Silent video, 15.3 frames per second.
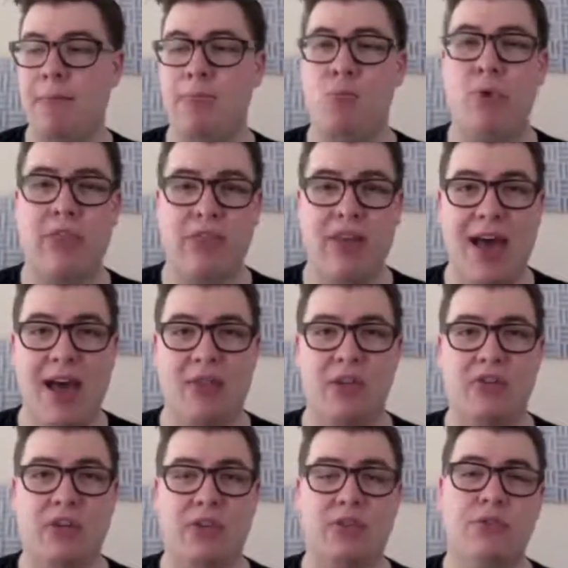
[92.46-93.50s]
With that,
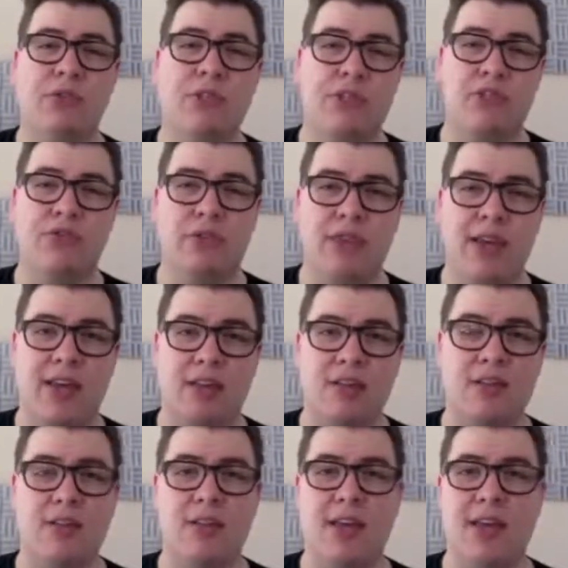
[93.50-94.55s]
there's also additional
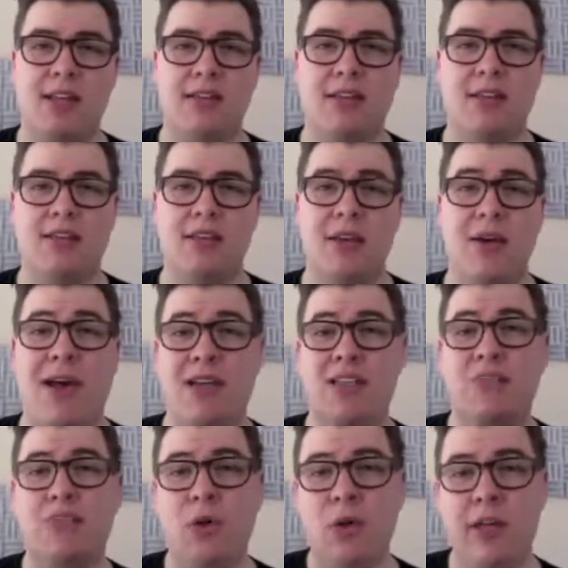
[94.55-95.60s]
things. It's
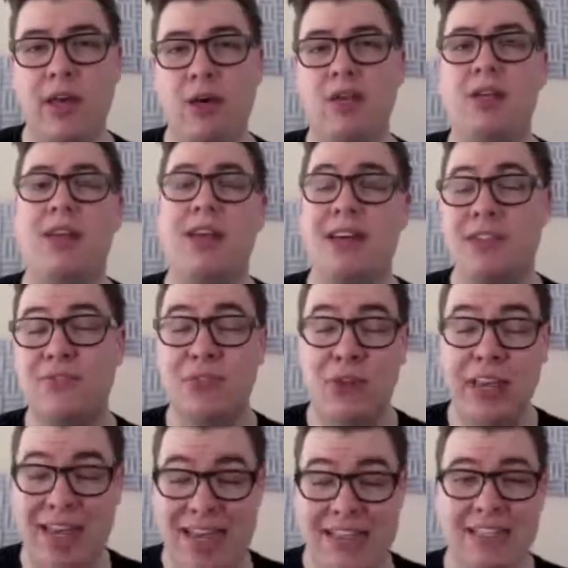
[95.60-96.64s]

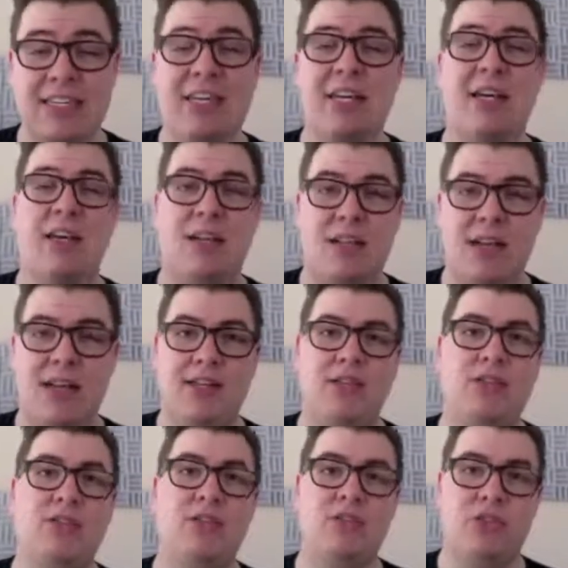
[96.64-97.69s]
exfoliate,
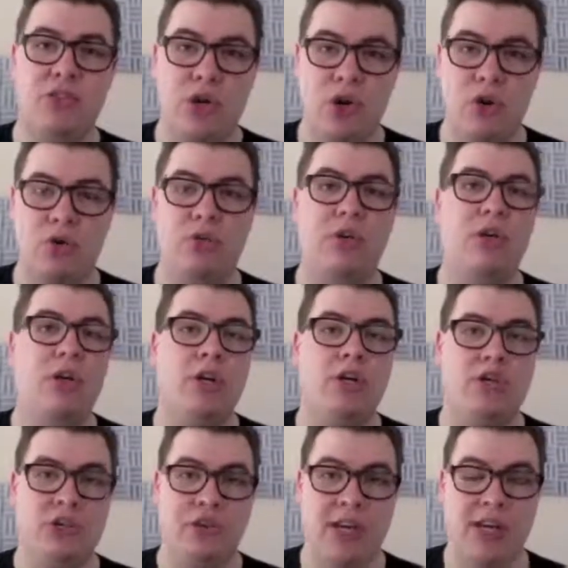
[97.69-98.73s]
cleanse, tone,
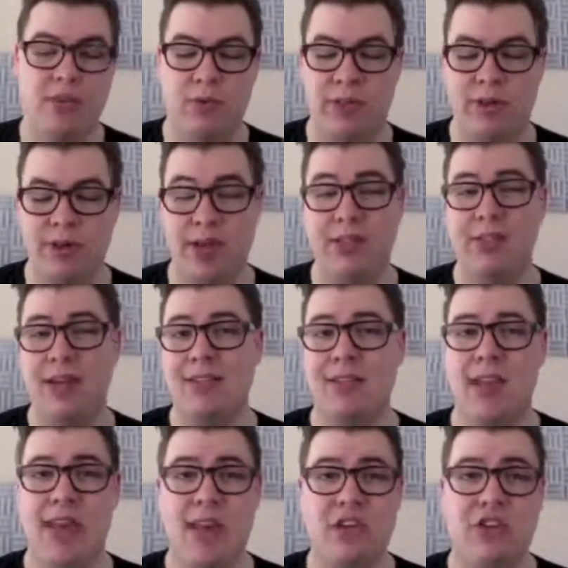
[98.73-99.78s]
treat, whether it's
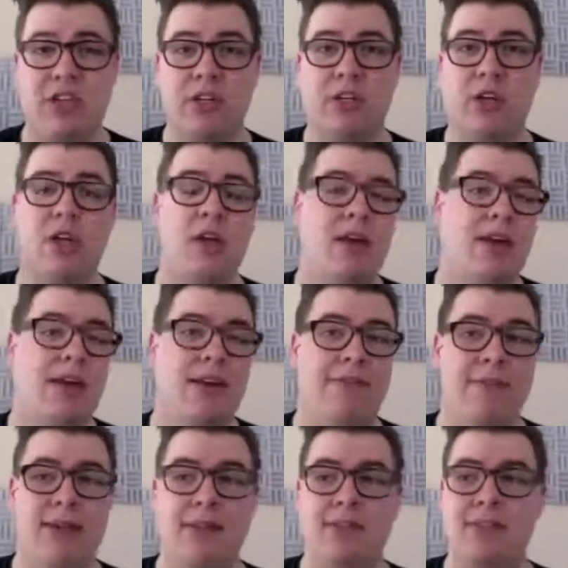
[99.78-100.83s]
anti-aging,
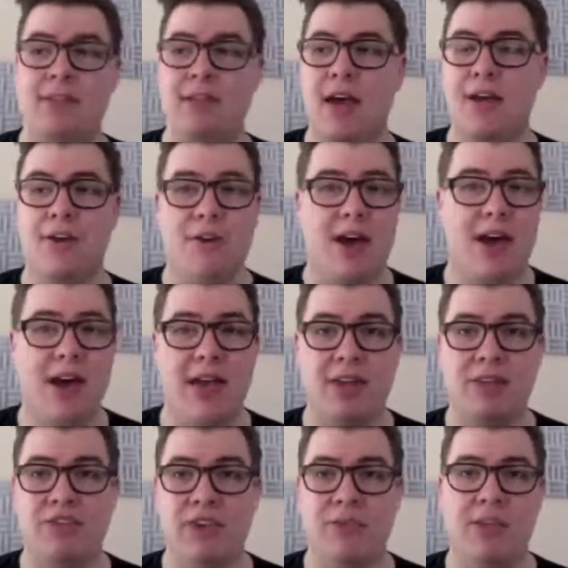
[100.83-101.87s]
if it's under-eye
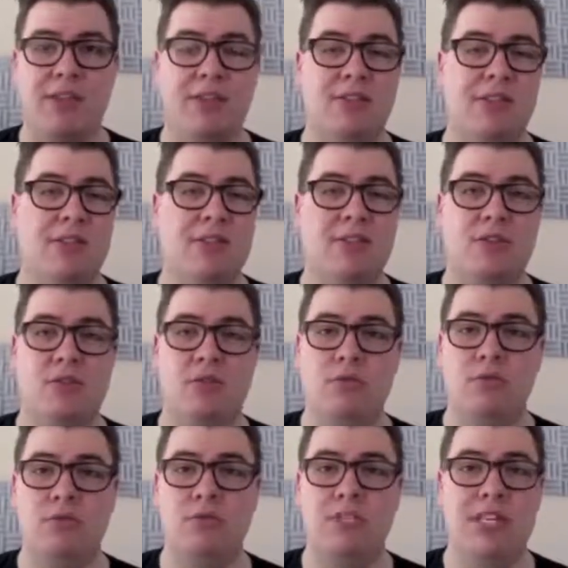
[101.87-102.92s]
treatments, things
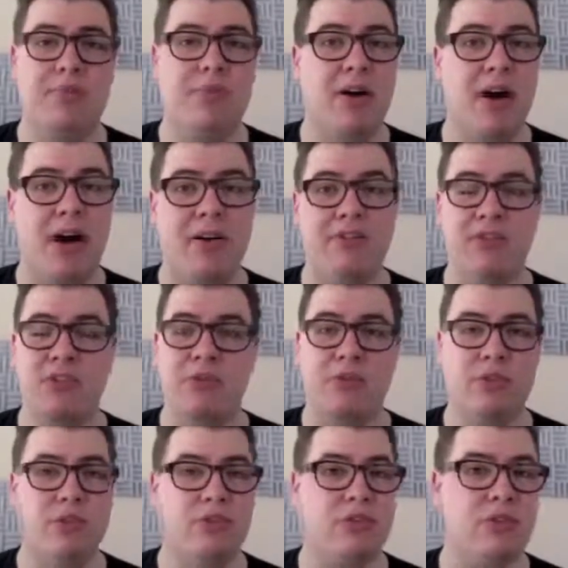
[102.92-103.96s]
to depuff, to
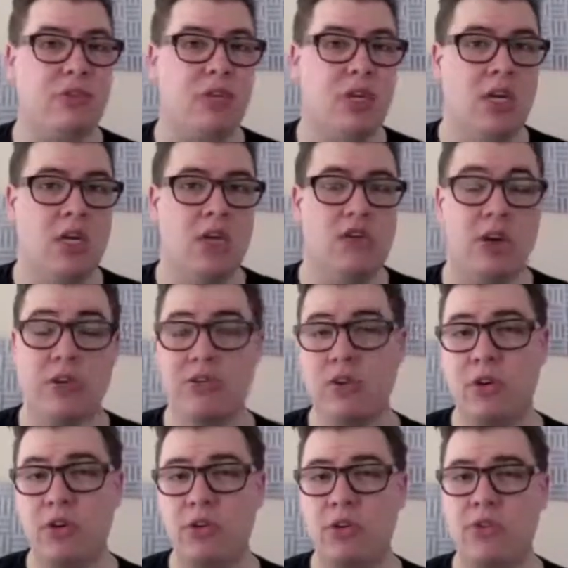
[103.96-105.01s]
reduce dark
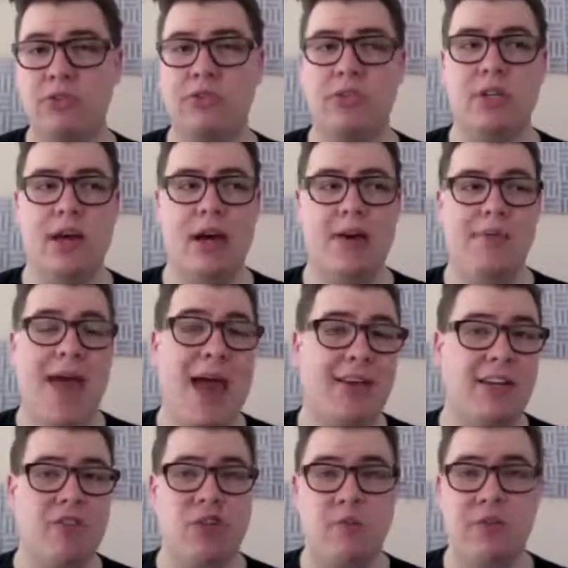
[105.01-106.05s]
circles,
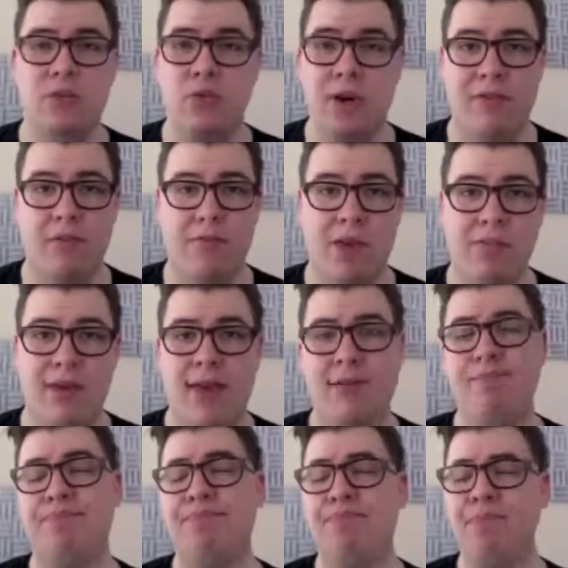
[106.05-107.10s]
acne treatments, whatever it may be.